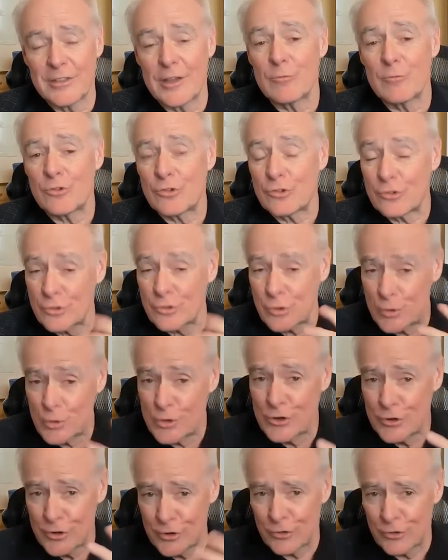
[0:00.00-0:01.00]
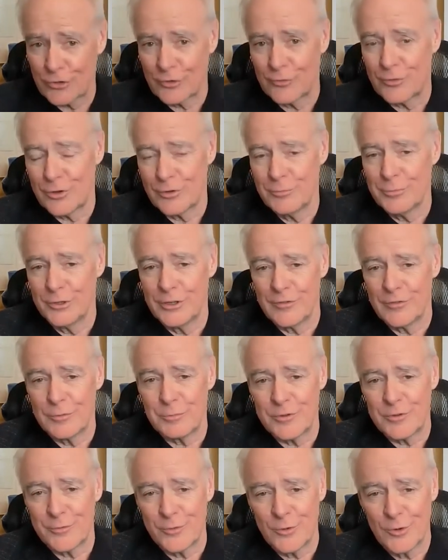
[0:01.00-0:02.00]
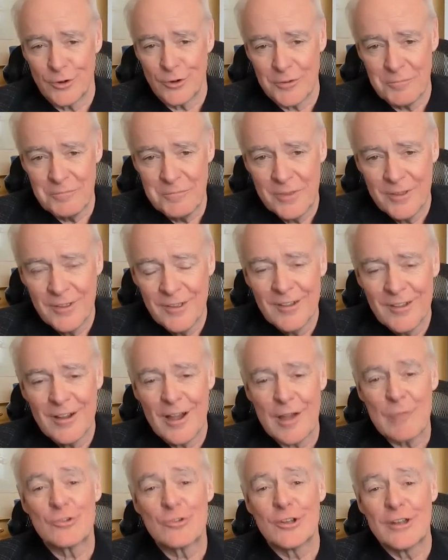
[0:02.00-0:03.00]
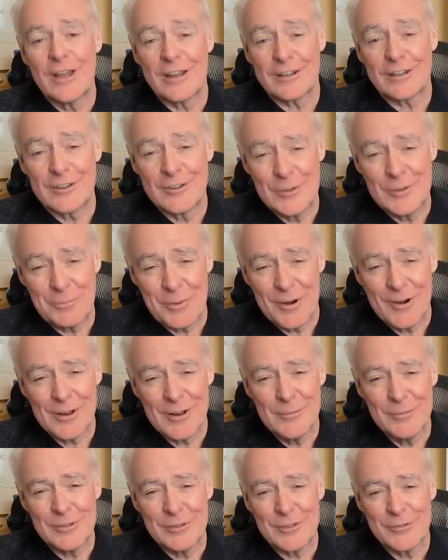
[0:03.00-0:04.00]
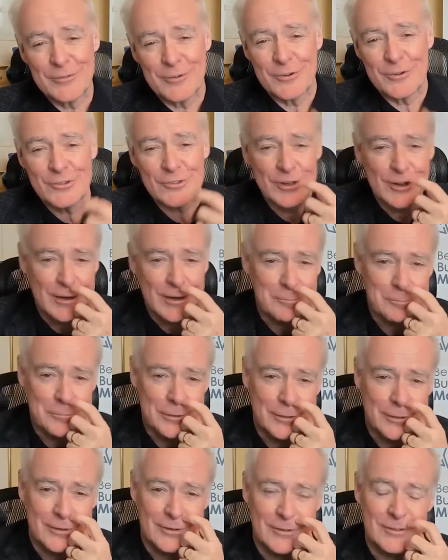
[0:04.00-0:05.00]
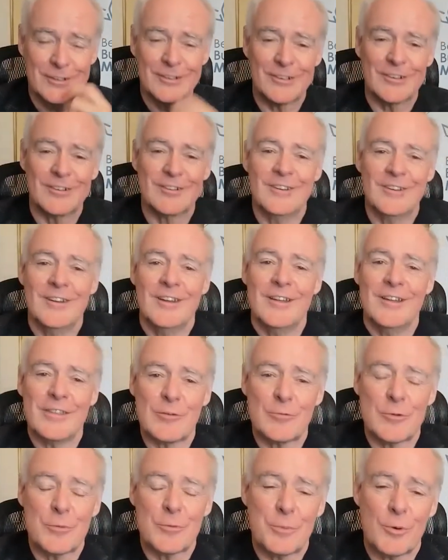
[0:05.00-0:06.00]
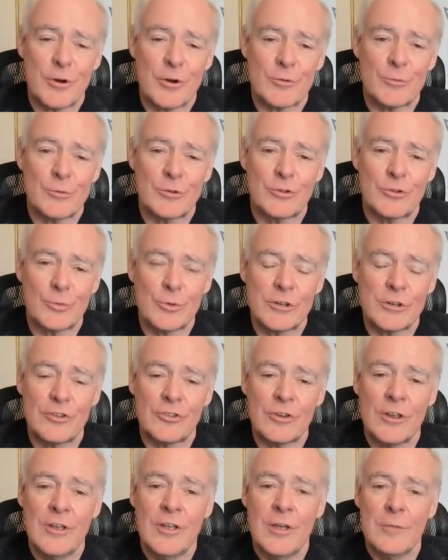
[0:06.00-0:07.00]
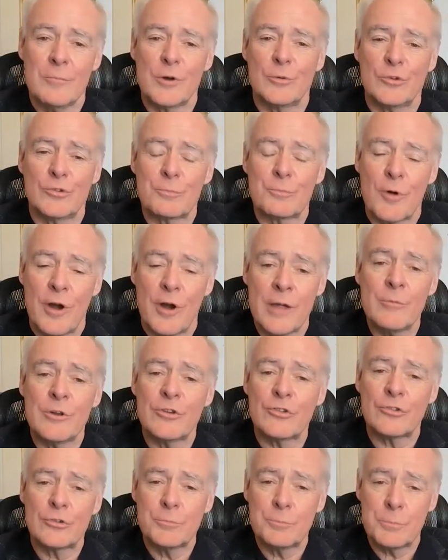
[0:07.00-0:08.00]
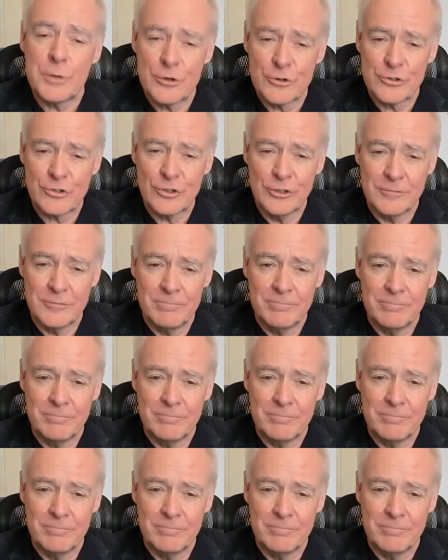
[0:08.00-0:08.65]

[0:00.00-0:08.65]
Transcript: That was two years, if you can believe it, before I was elected to Parliament the first time that uh, that report was released. But it was Prime Minister Pearson.